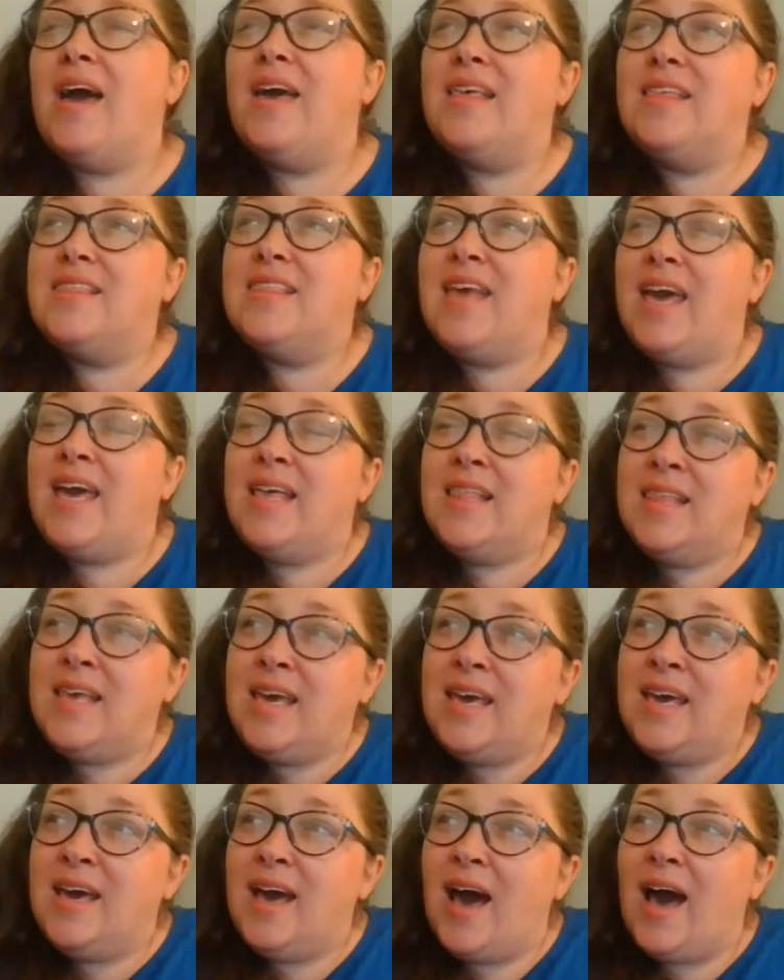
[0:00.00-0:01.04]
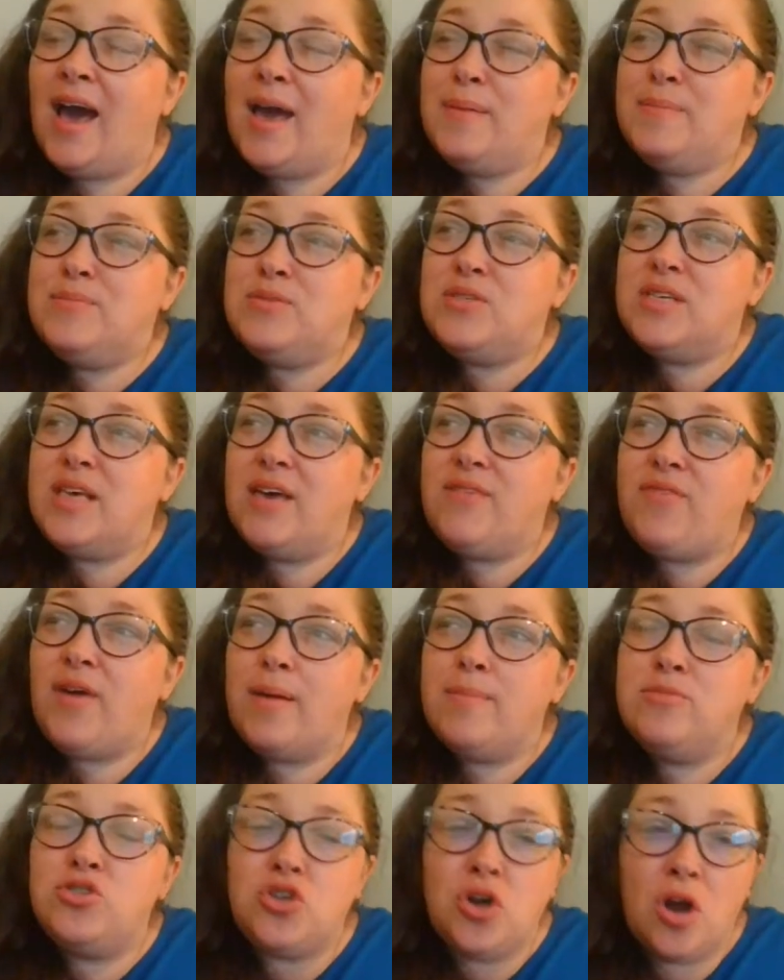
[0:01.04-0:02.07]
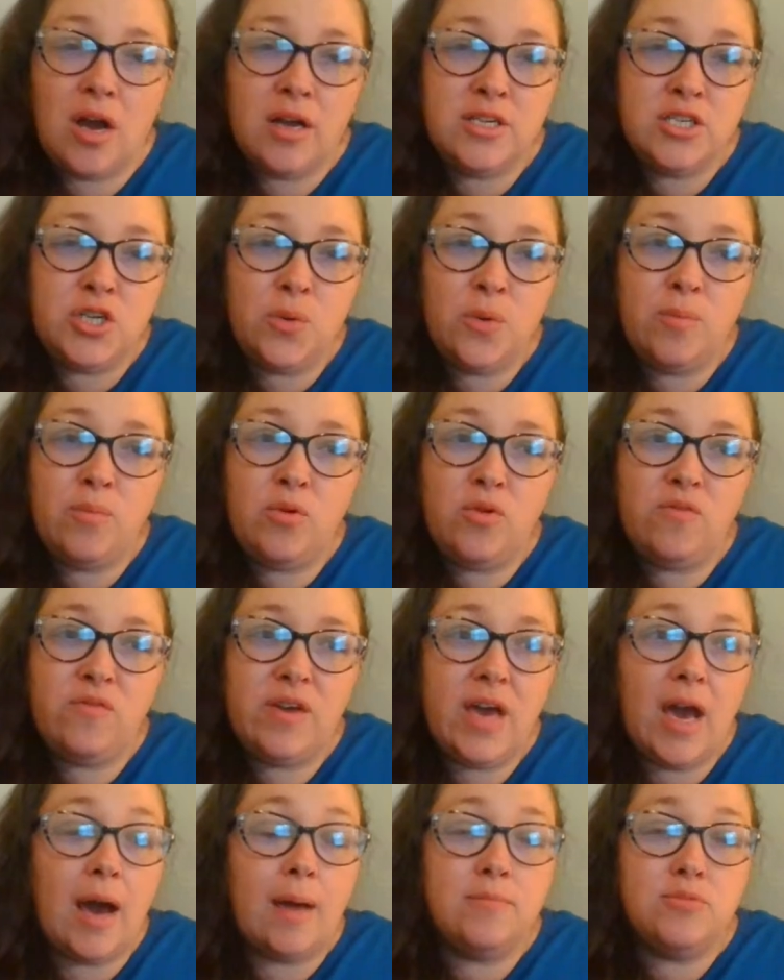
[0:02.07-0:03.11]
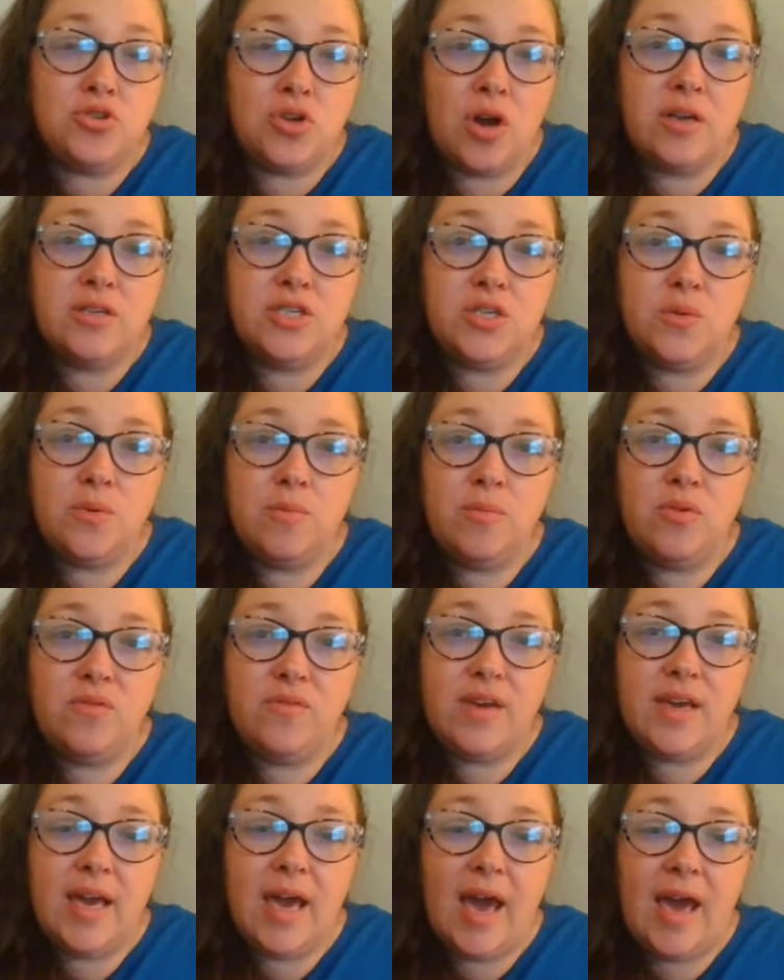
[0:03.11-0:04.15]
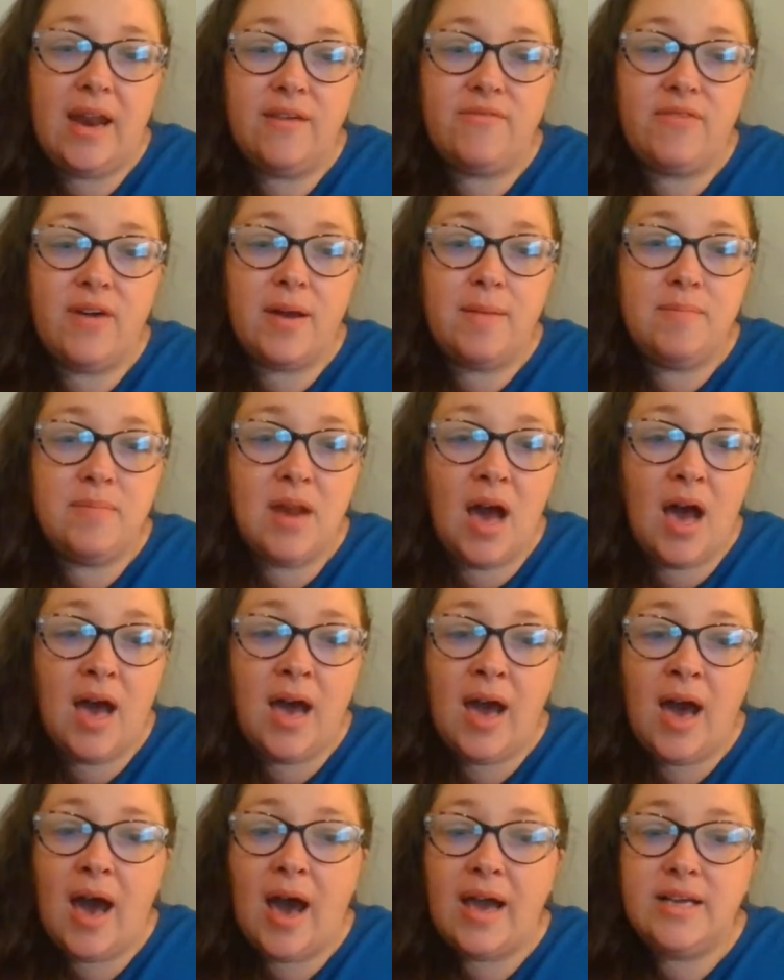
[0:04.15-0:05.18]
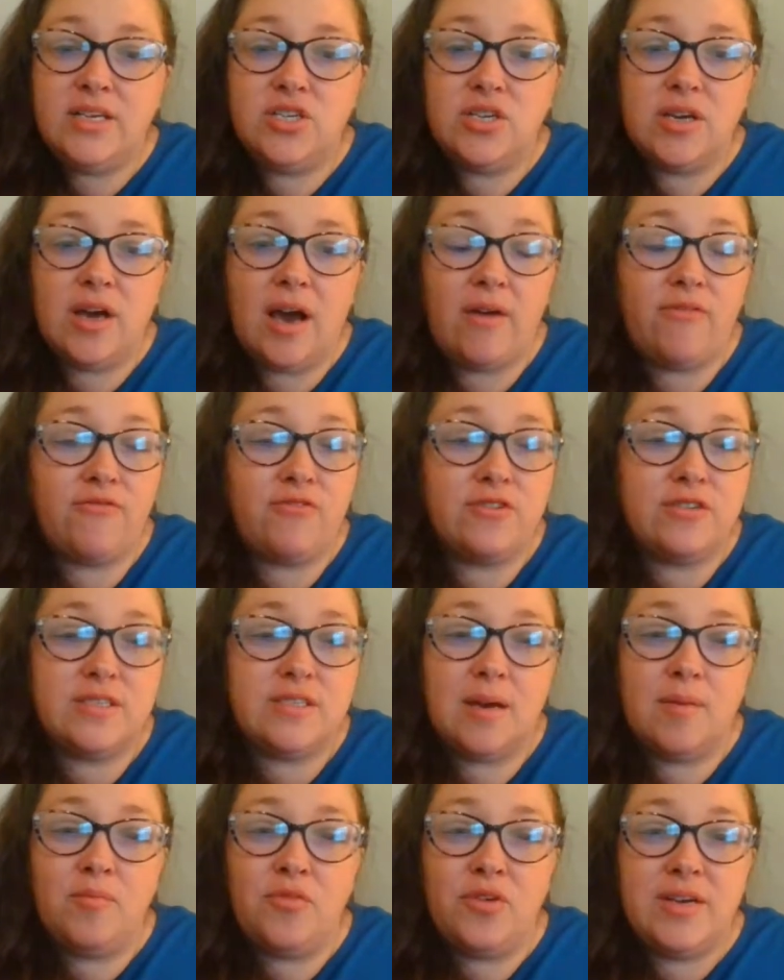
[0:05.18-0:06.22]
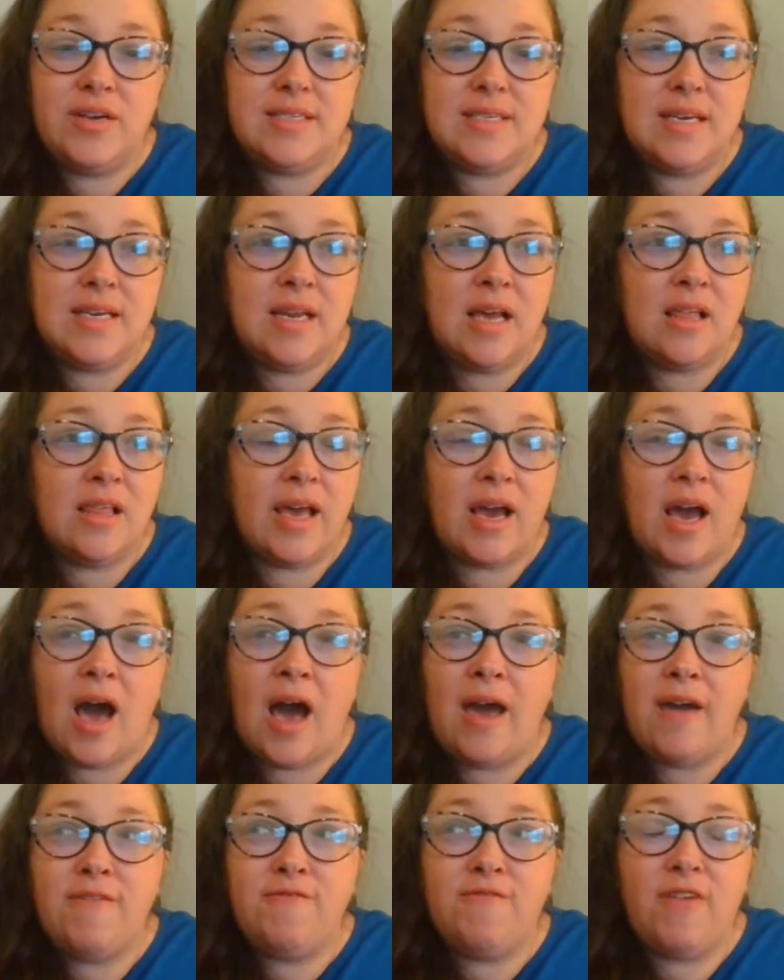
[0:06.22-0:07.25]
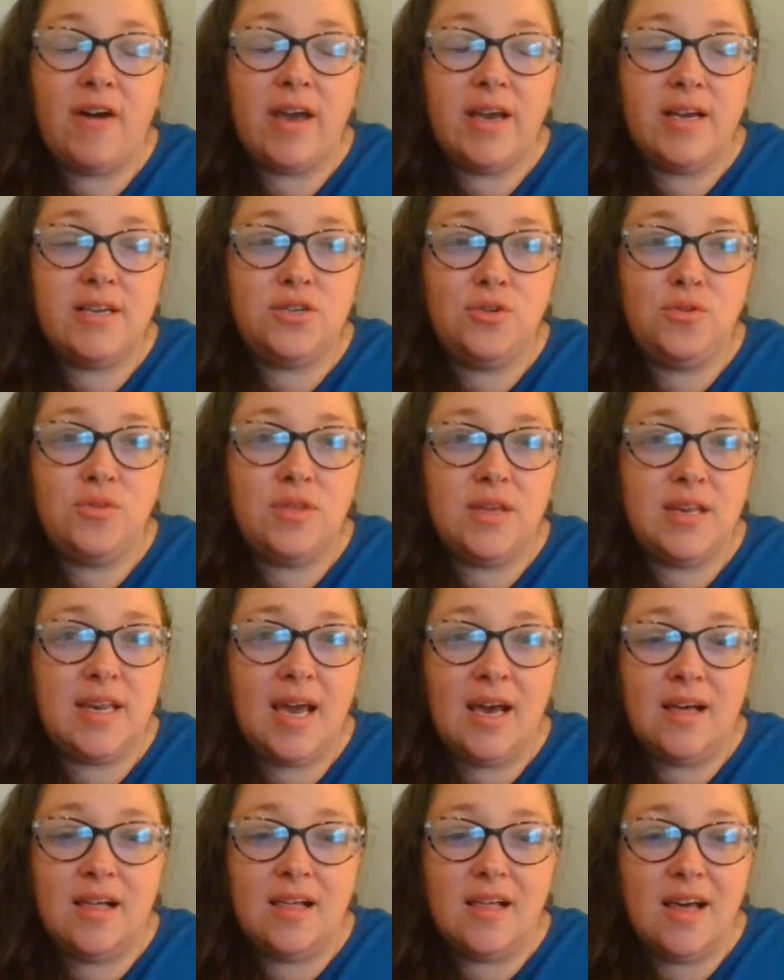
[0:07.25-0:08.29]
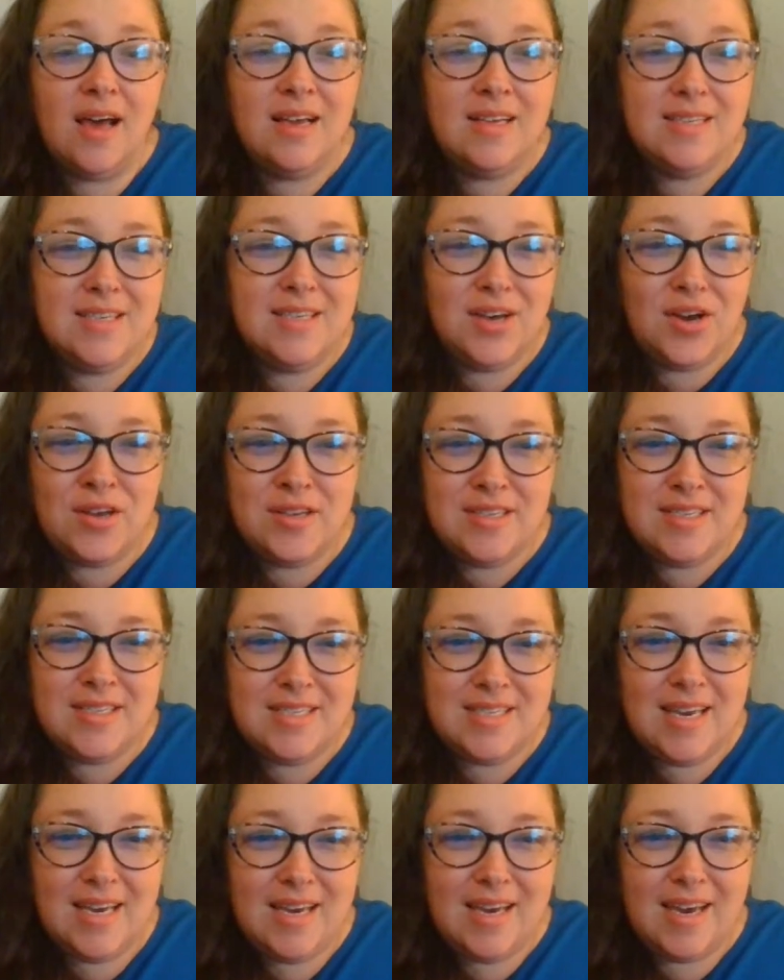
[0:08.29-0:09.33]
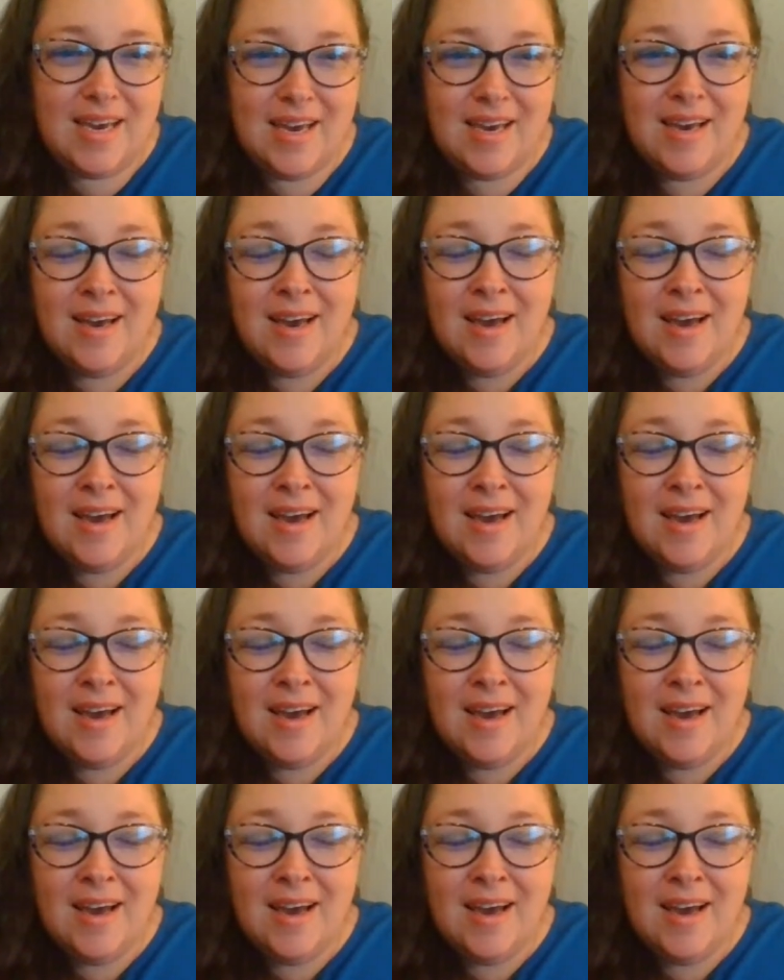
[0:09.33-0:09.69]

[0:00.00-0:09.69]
Lately if I'm drawn to a movie, I'm drawn to a movie, and if I'm not, I for some reason, like, I fight tooth and nail on seeing it.